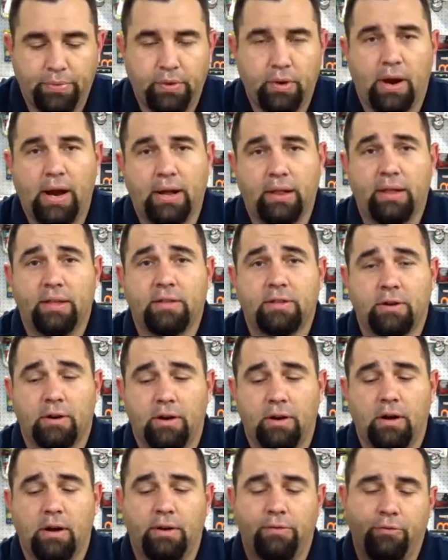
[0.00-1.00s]
All right, let's
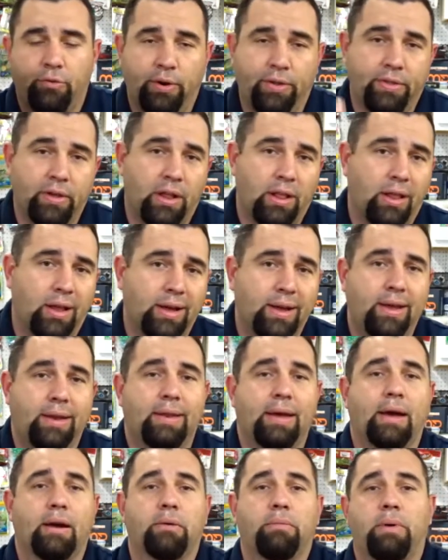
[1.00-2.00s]
start it off with Lucky
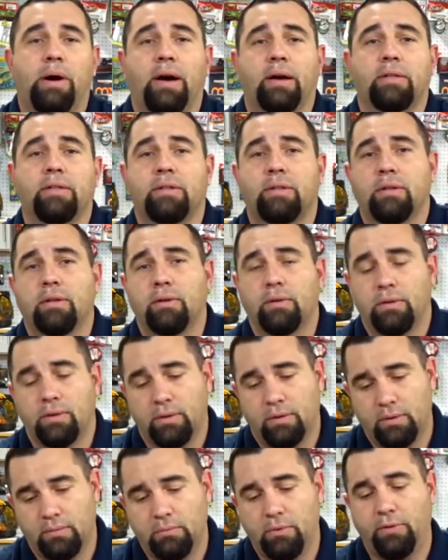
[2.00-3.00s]
Tackle Box.
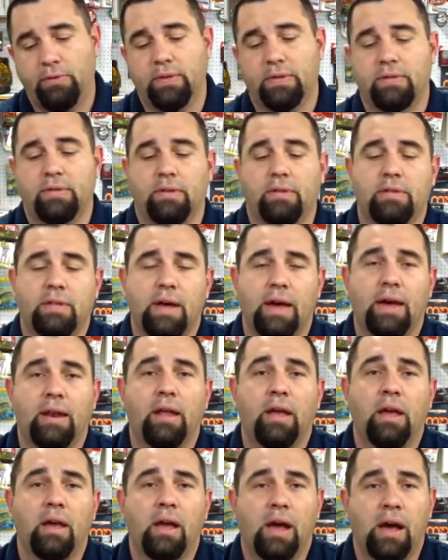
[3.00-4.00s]
Move this to the side.
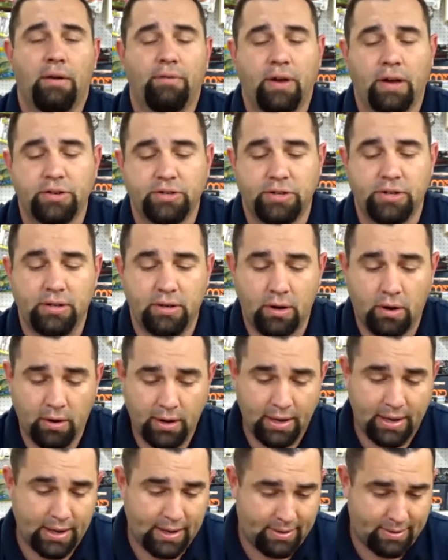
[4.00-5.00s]
I've actually
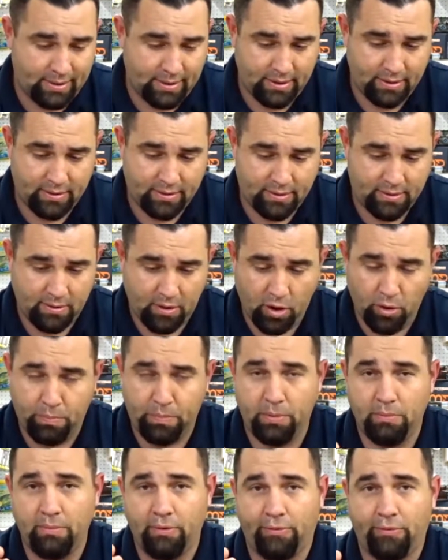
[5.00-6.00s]
already got this
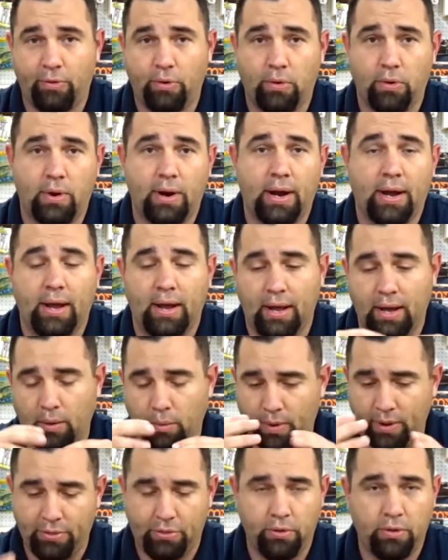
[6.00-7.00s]
open before and
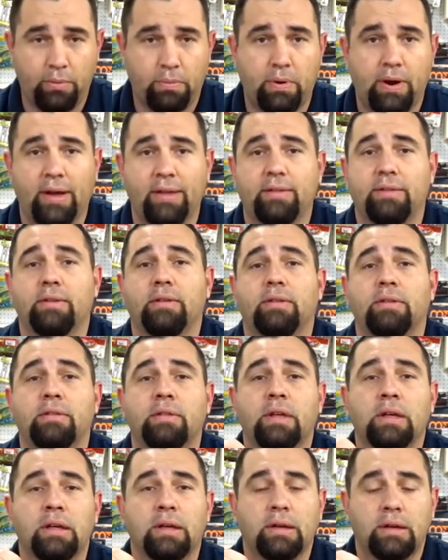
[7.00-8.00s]
went through the prices,
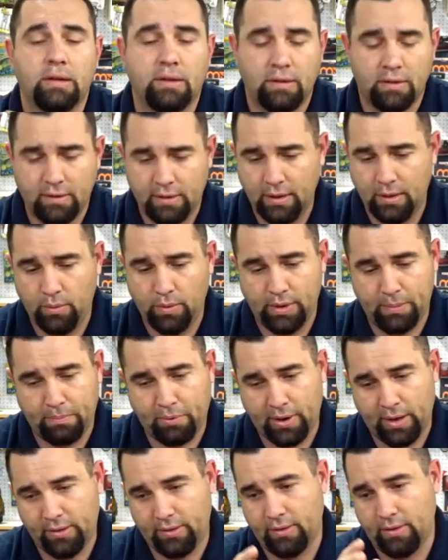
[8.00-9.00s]
see what
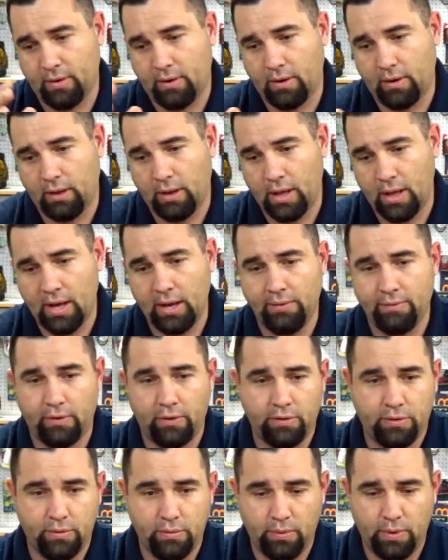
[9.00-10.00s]
prices are online
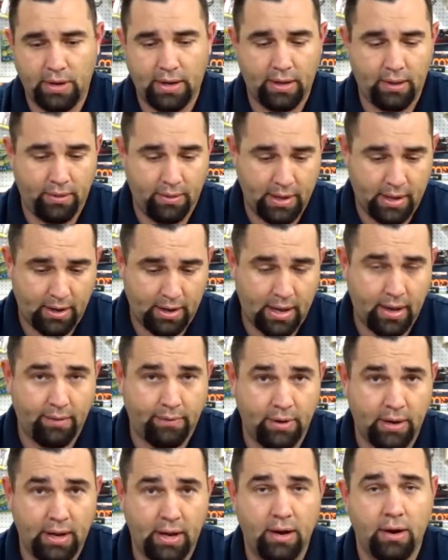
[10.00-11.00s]
versus what they have
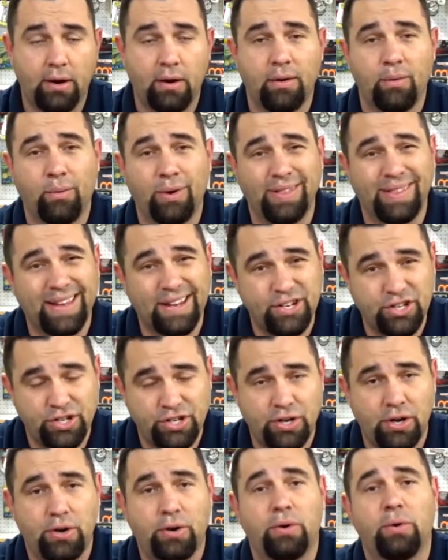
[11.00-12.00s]
in here and what they
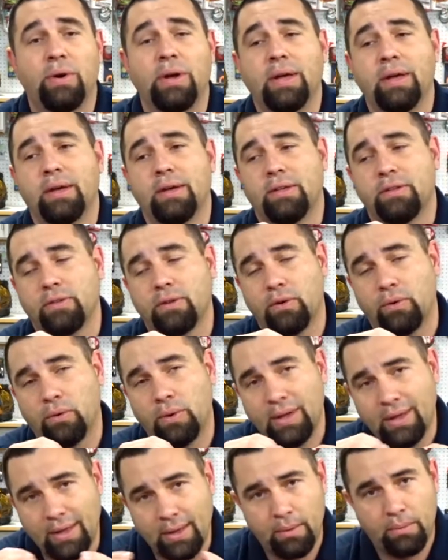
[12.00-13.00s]
show. So
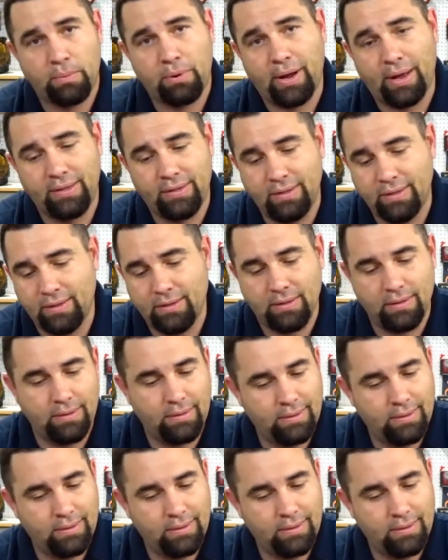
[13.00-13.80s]
prices,